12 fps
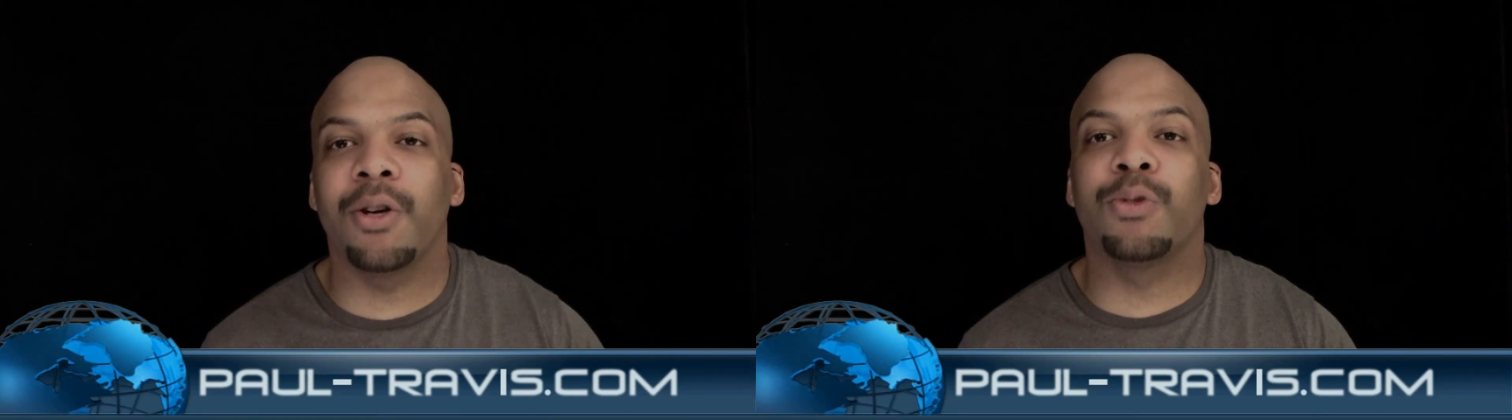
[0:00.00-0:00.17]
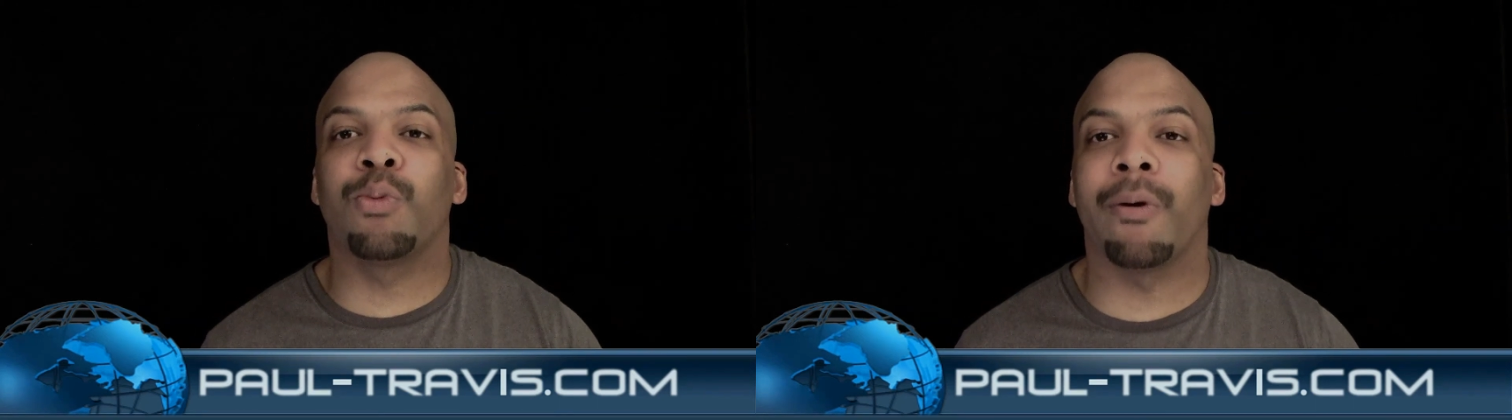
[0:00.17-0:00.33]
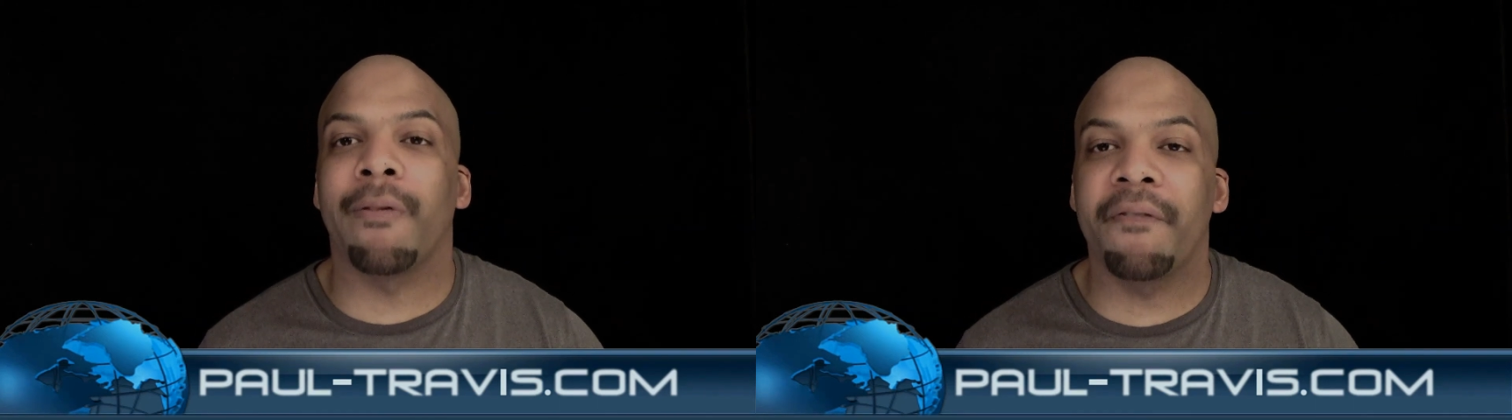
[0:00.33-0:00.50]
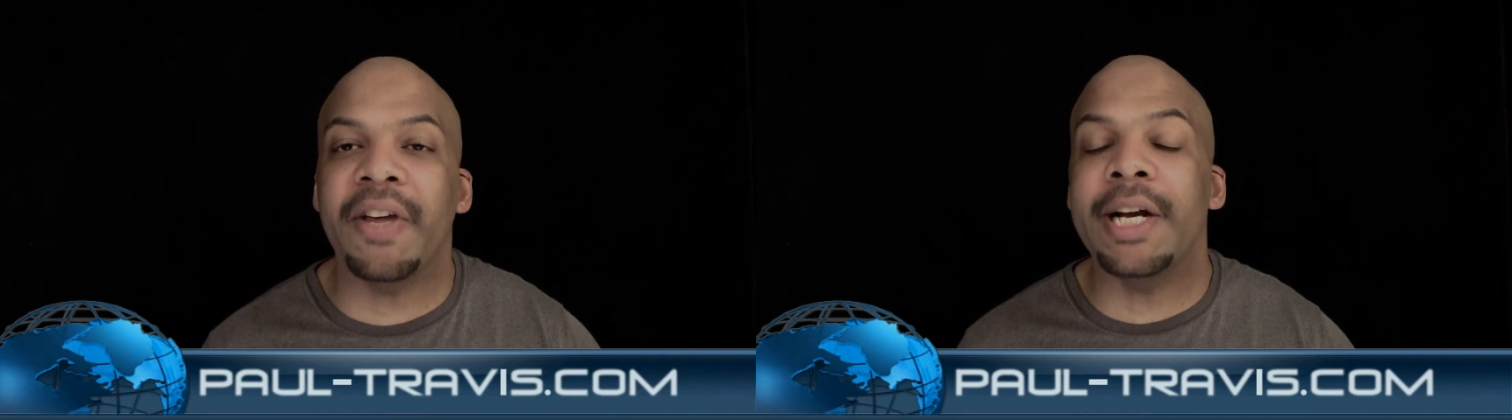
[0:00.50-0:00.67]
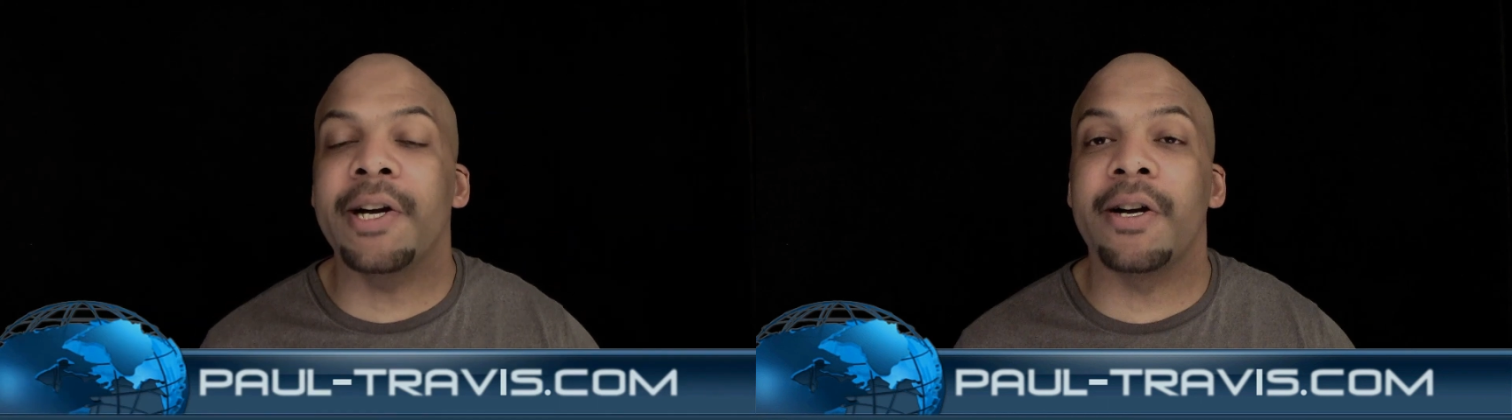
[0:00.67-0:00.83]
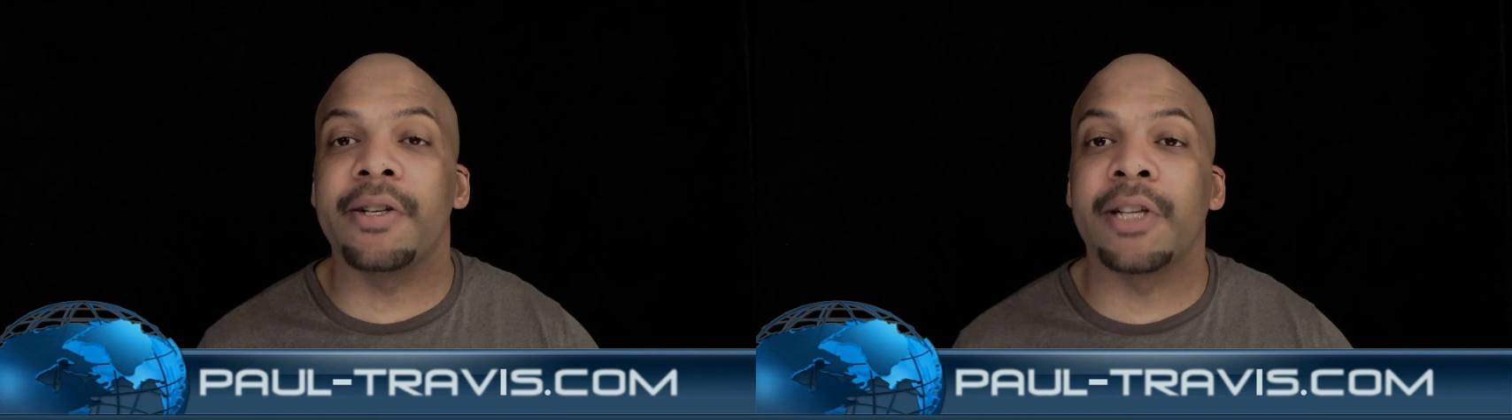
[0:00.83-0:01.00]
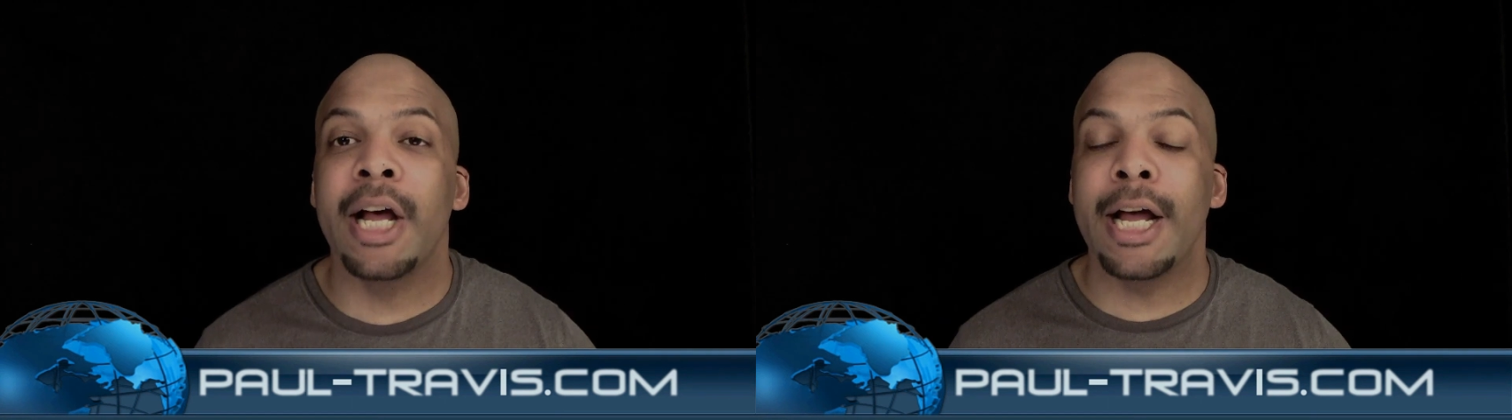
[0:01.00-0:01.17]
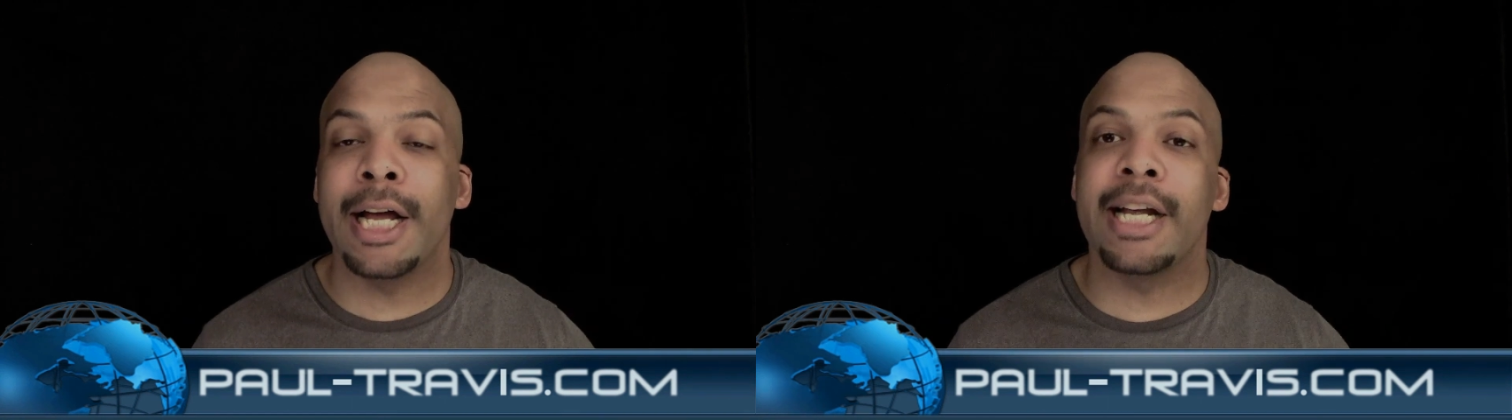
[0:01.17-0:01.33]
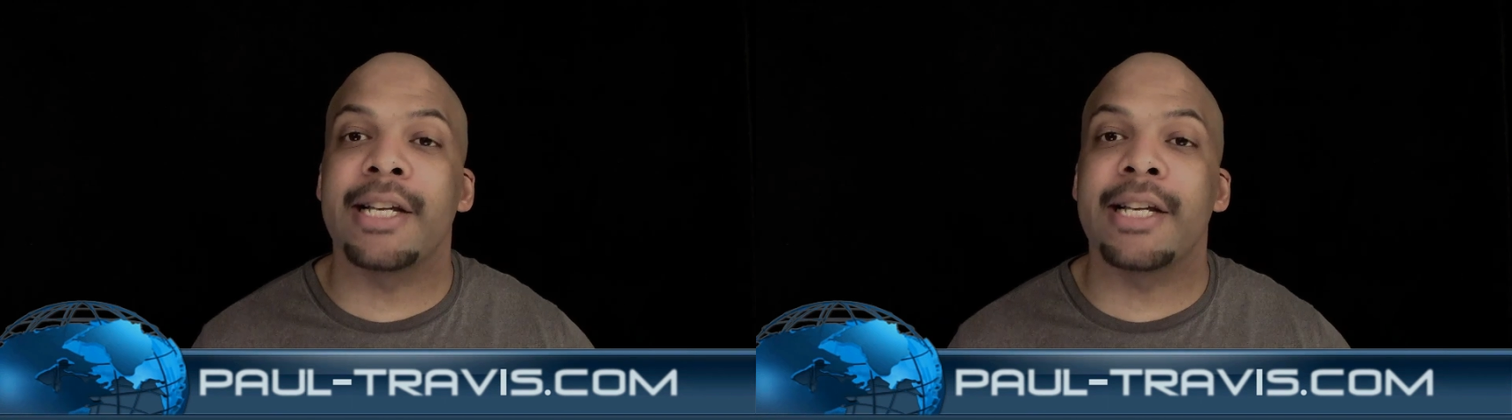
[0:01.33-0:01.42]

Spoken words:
Those were fears in